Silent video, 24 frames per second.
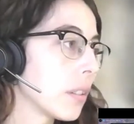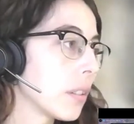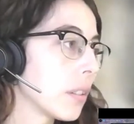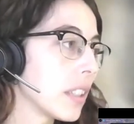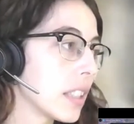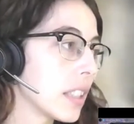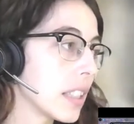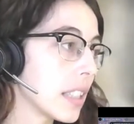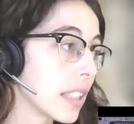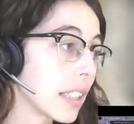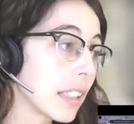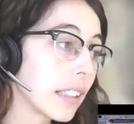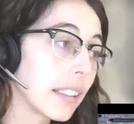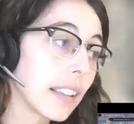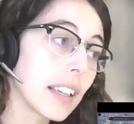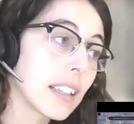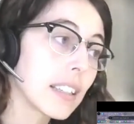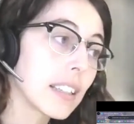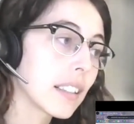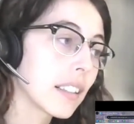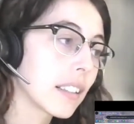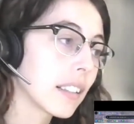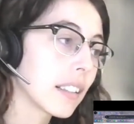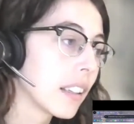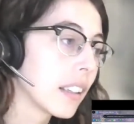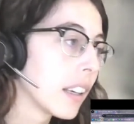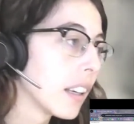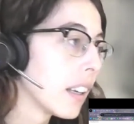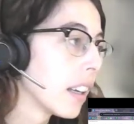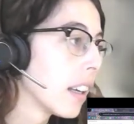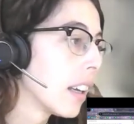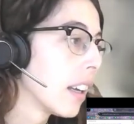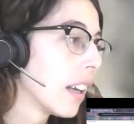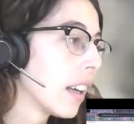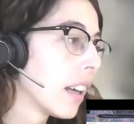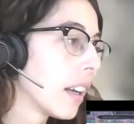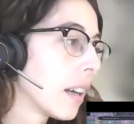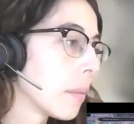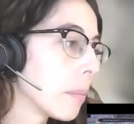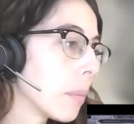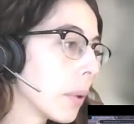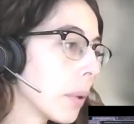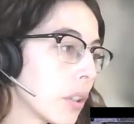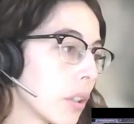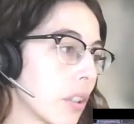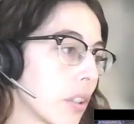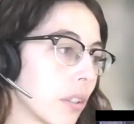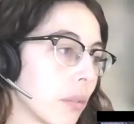This is a test
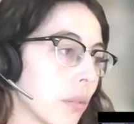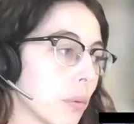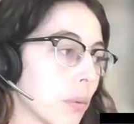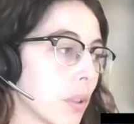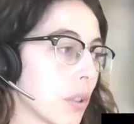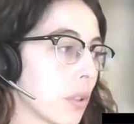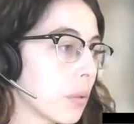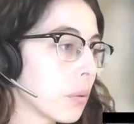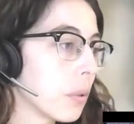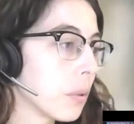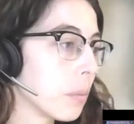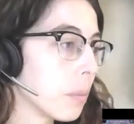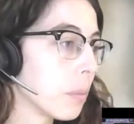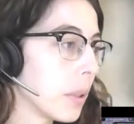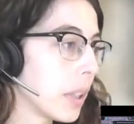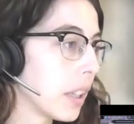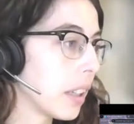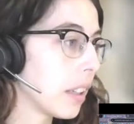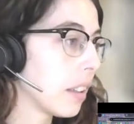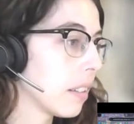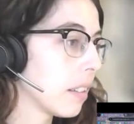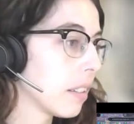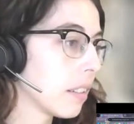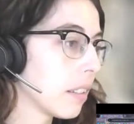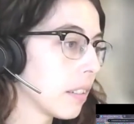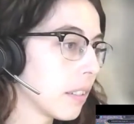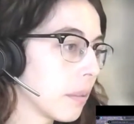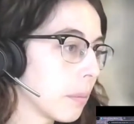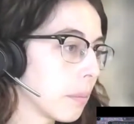version, which will be